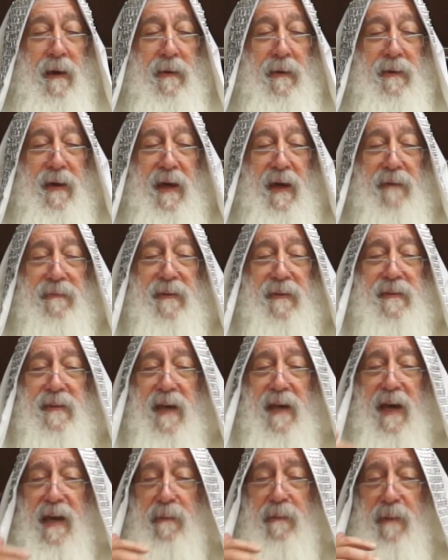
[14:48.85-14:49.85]
And
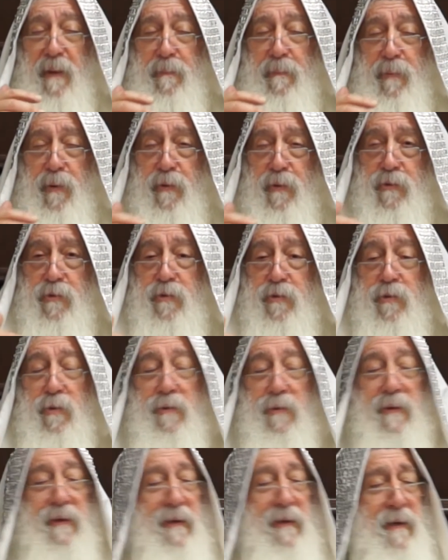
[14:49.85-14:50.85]
Chafetz Chaim approached
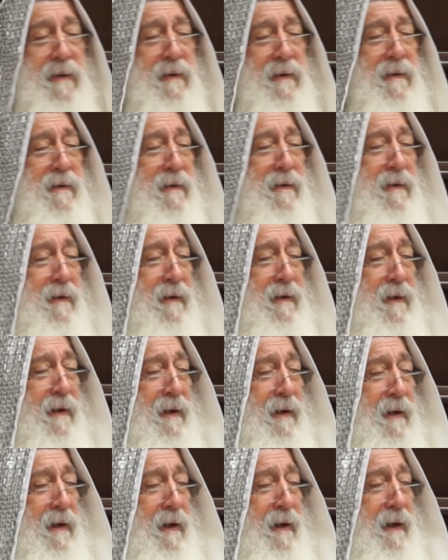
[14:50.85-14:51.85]
the king
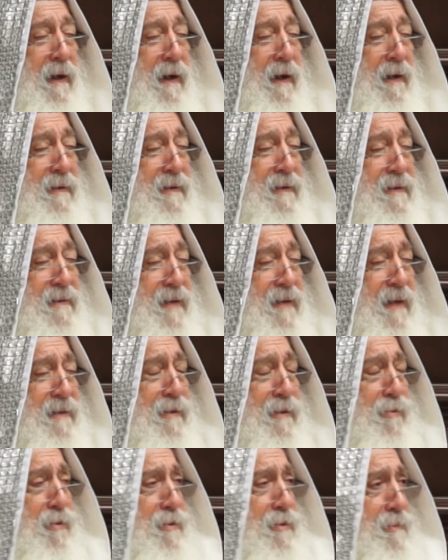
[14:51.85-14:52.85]
and he
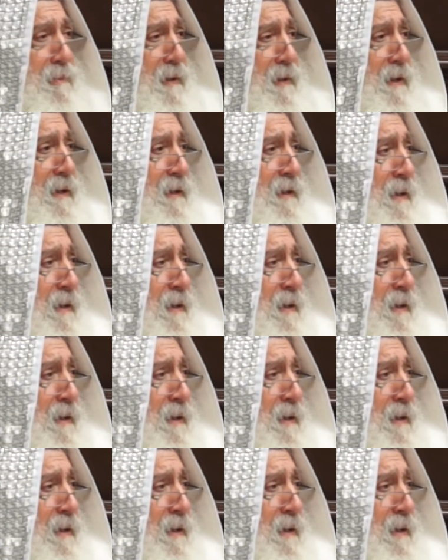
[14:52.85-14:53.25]
started to speak in